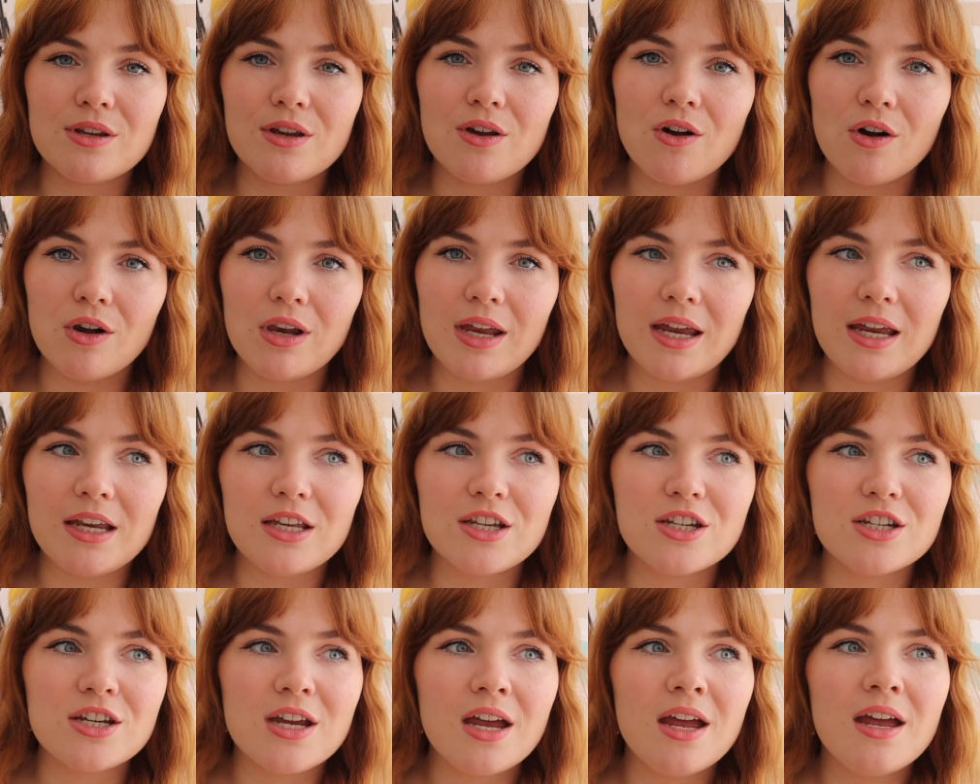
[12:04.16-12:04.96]
in
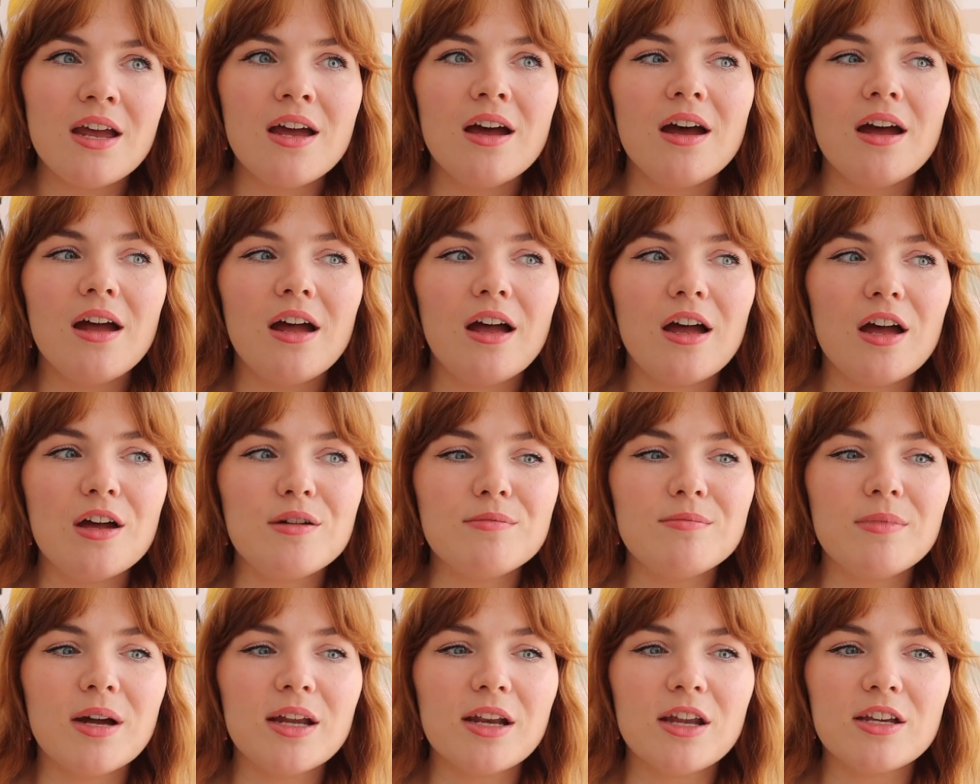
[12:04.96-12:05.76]
college
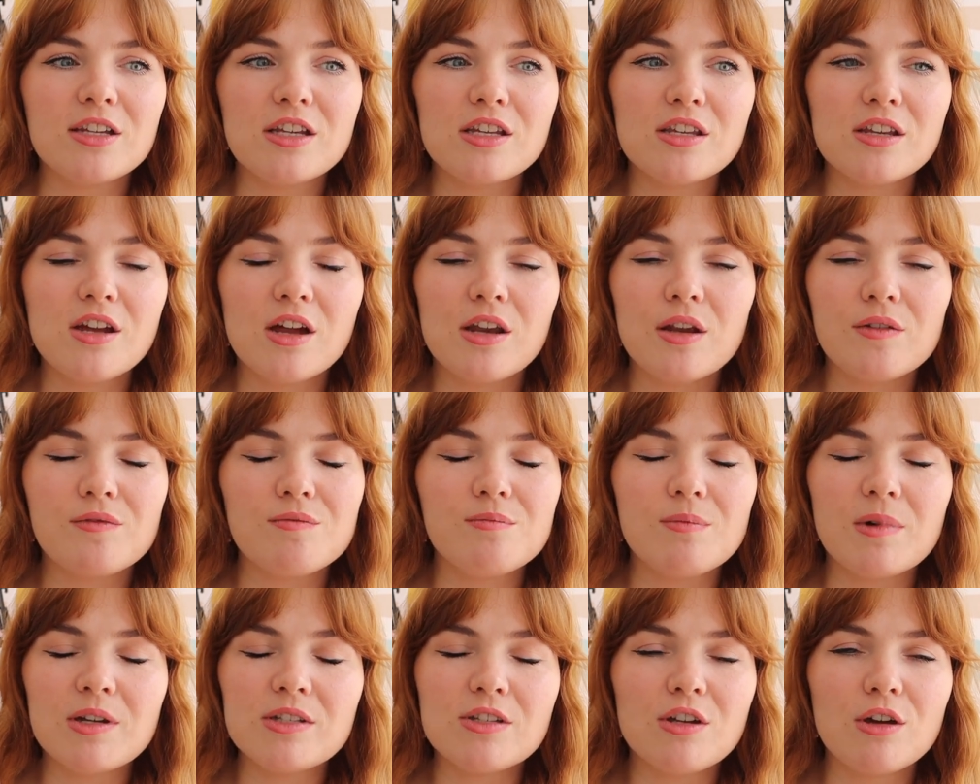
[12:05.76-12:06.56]
um, and I just kind
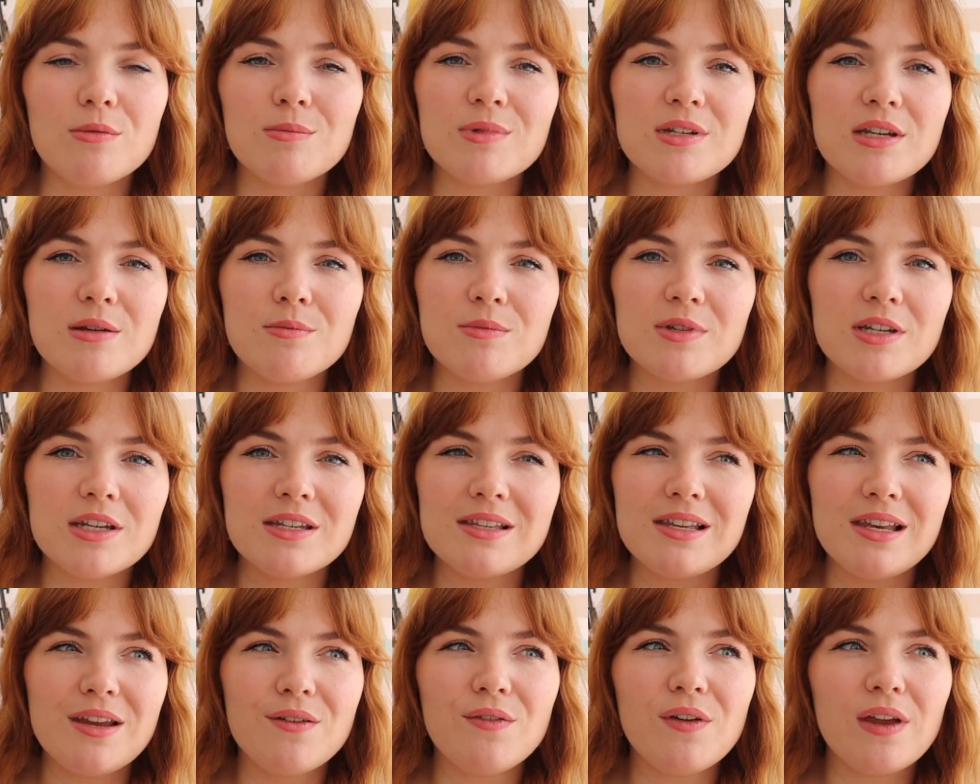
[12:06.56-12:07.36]
of, my sewing machine was
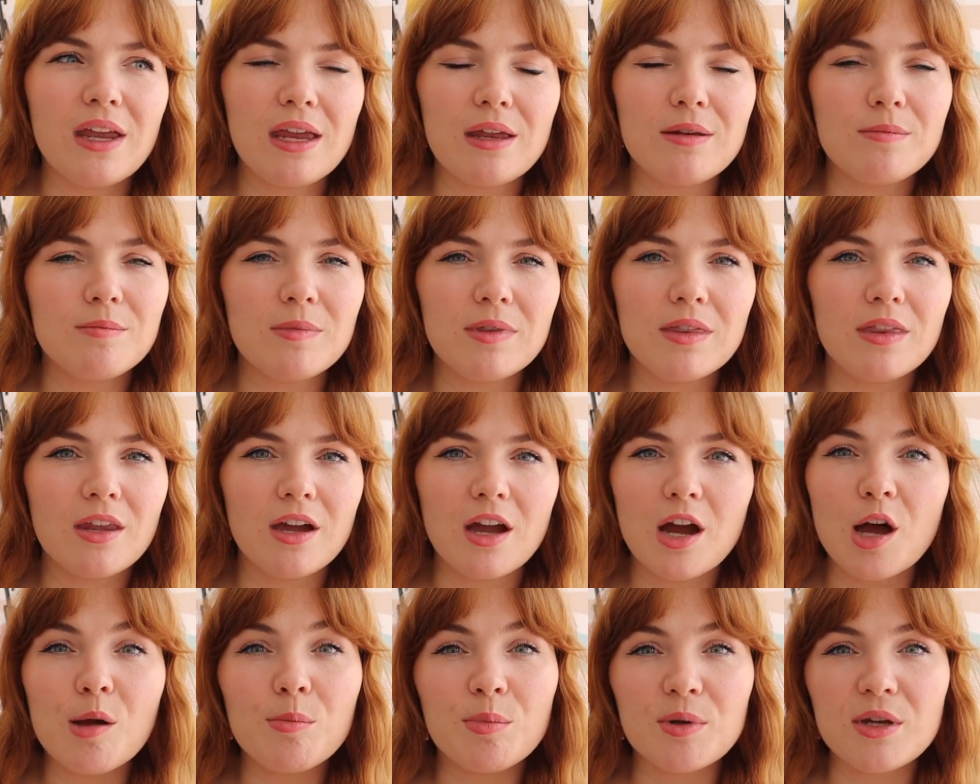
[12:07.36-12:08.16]
just living in the
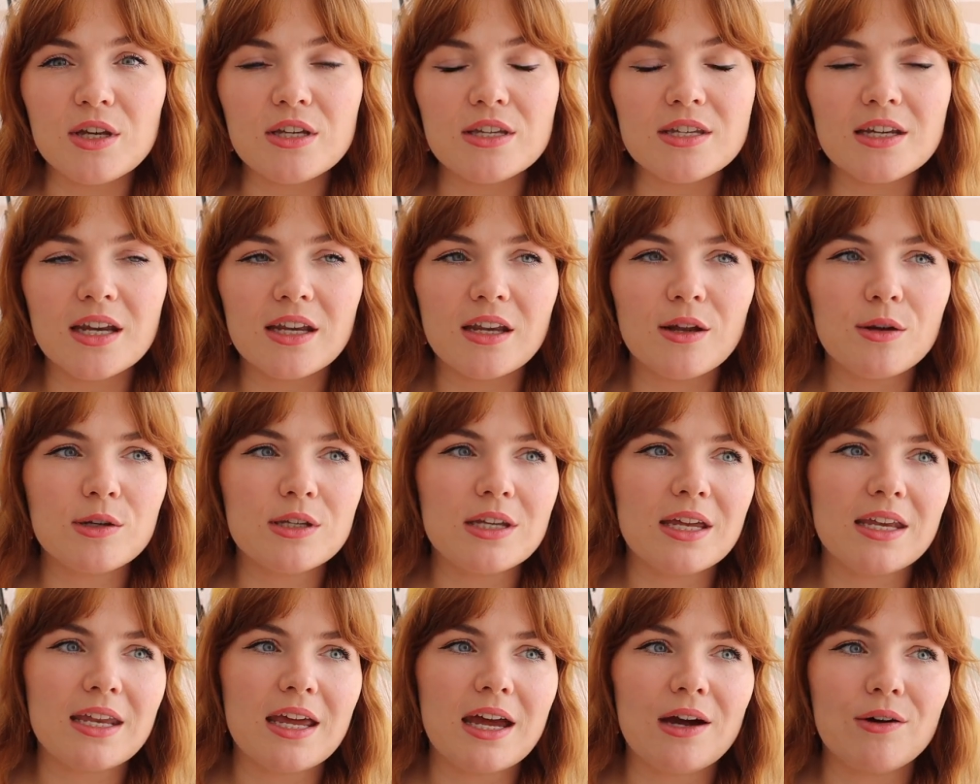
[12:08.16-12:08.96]
cupboard and
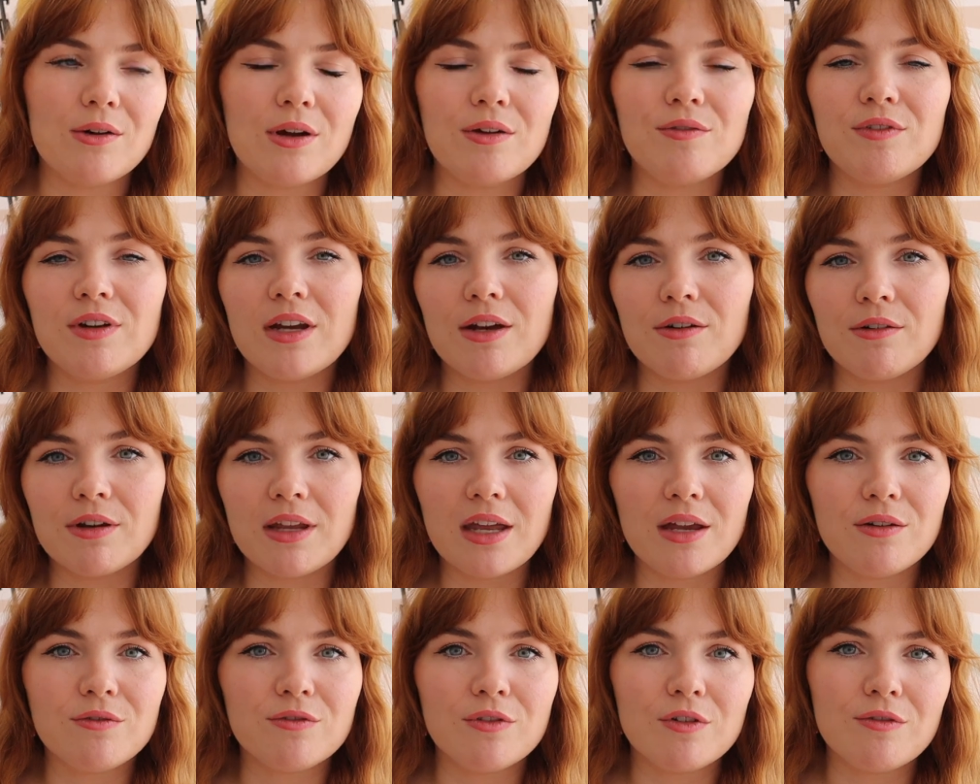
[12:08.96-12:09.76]
I'd get it out every now and
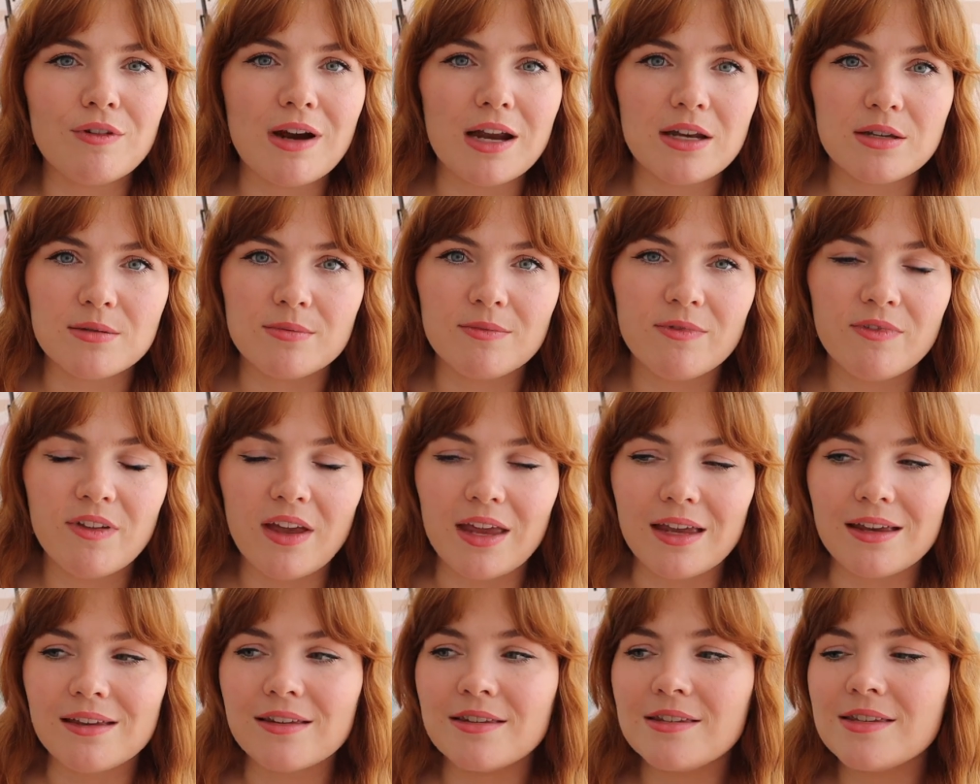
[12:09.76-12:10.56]
again for random
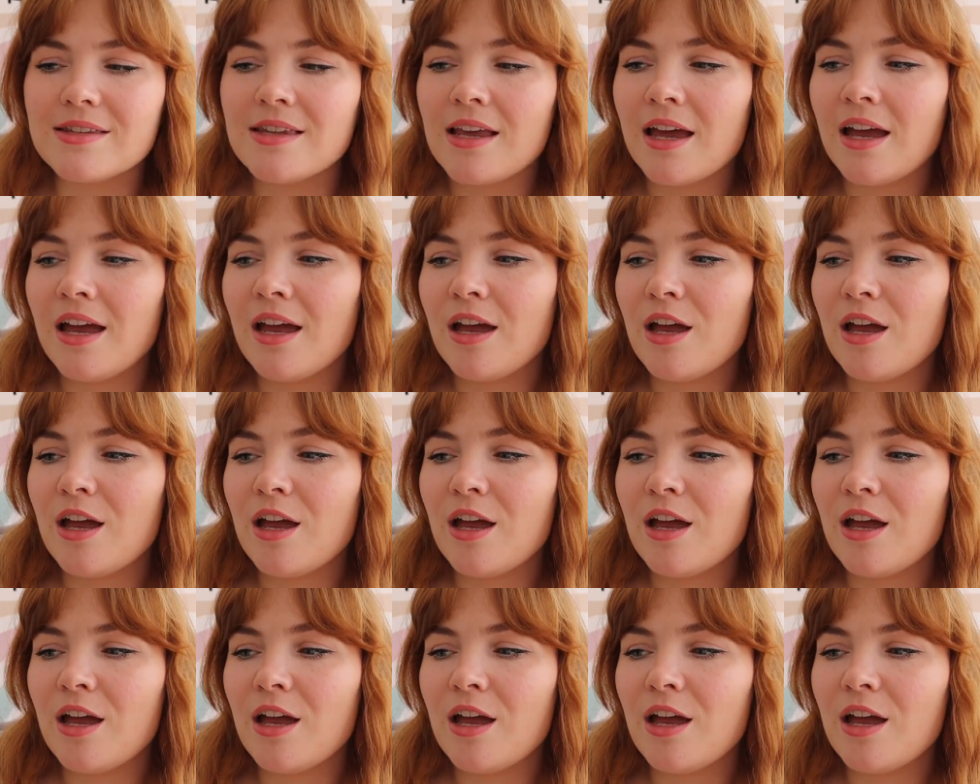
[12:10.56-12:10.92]
things